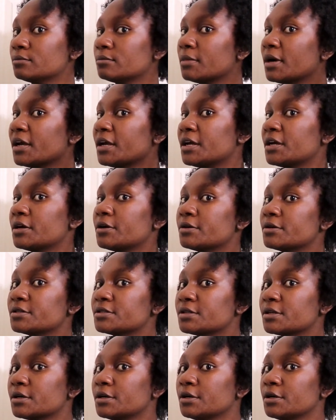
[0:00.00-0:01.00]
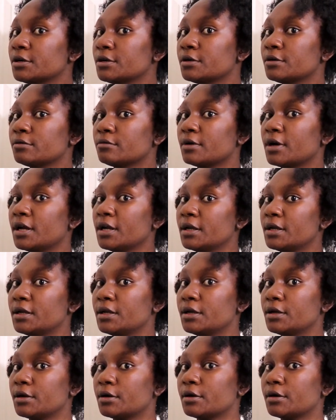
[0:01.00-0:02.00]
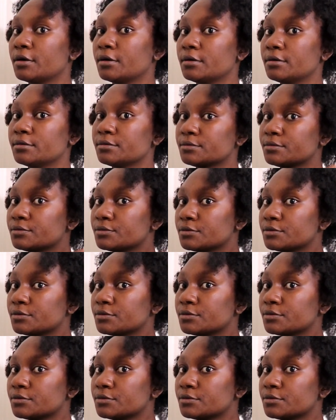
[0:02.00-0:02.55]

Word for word: My hair is right here.